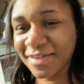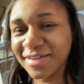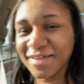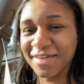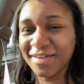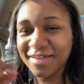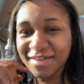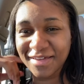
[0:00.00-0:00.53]

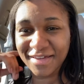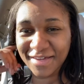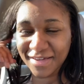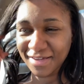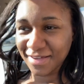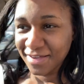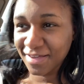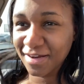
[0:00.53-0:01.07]
I
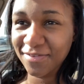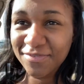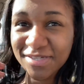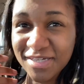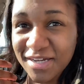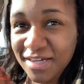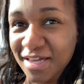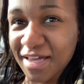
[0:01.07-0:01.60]
never
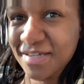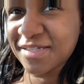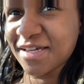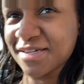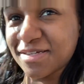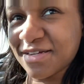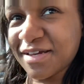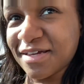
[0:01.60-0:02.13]
seen a gas
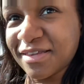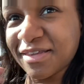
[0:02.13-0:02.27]
station like